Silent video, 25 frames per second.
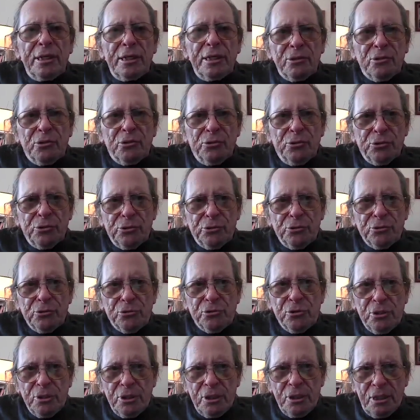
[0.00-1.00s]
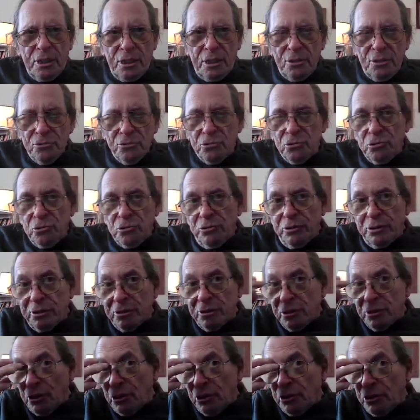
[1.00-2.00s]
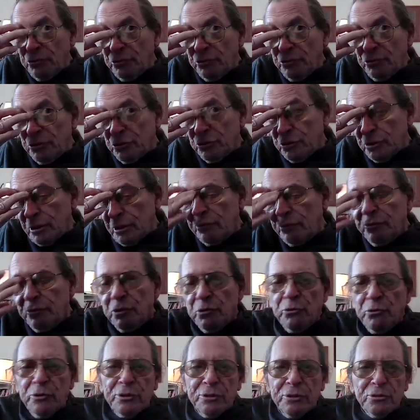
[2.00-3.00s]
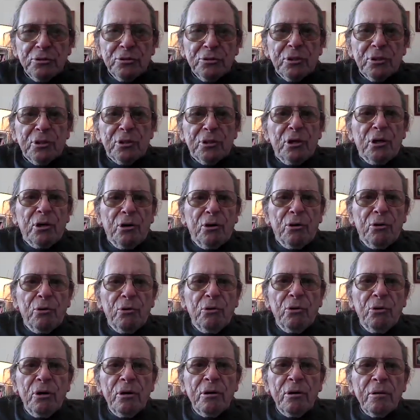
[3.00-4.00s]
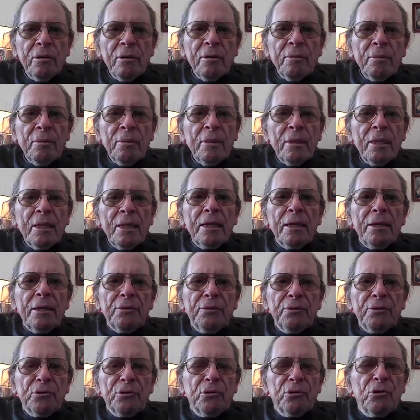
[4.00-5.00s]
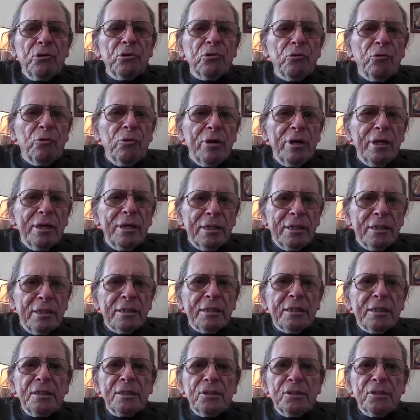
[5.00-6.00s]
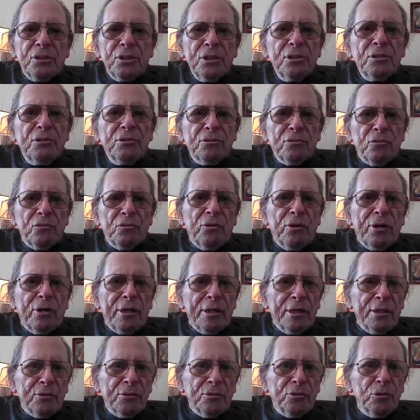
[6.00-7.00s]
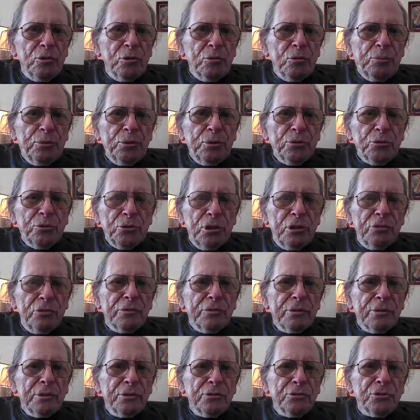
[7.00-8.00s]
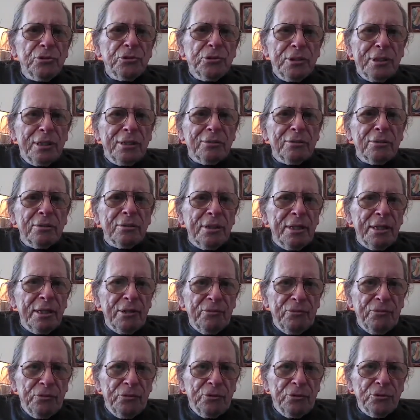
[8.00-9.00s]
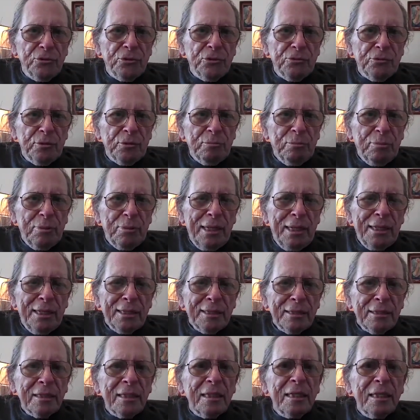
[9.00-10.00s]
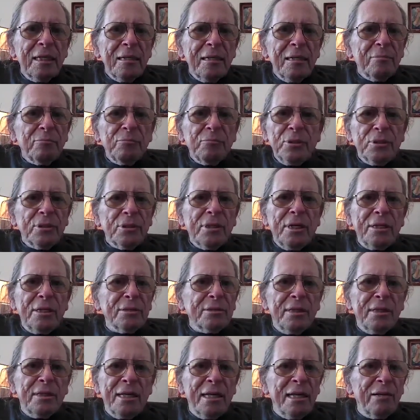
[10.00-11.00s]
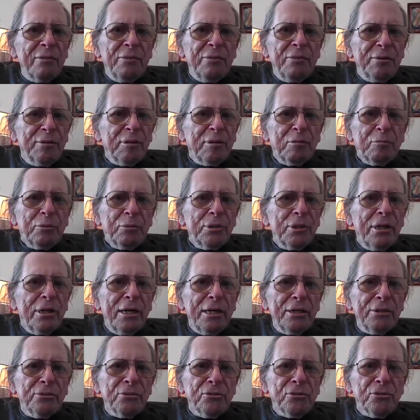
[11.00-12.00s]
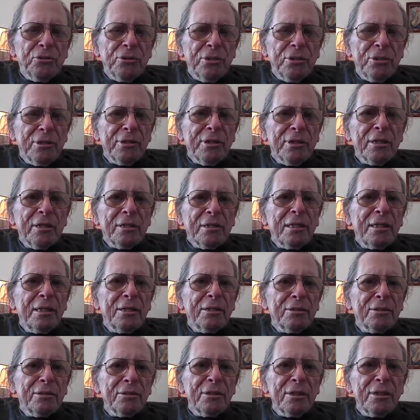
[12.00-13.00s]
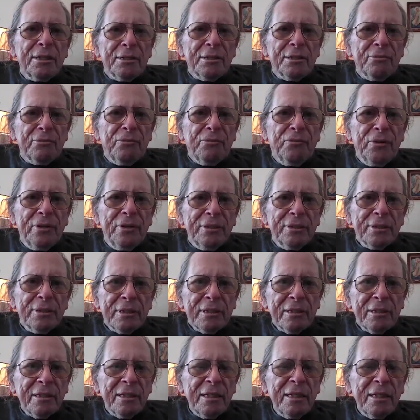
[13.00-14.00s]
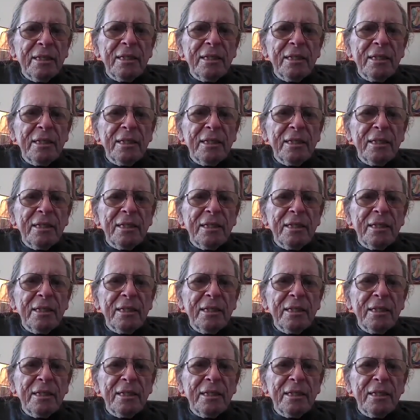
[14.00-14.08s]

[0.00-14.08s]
headquarters. So we encouraged everyone to go their own way in a consistent way to preserve and understand the life force of the planet, but not to have any bureaucracy that needed a lot of funding.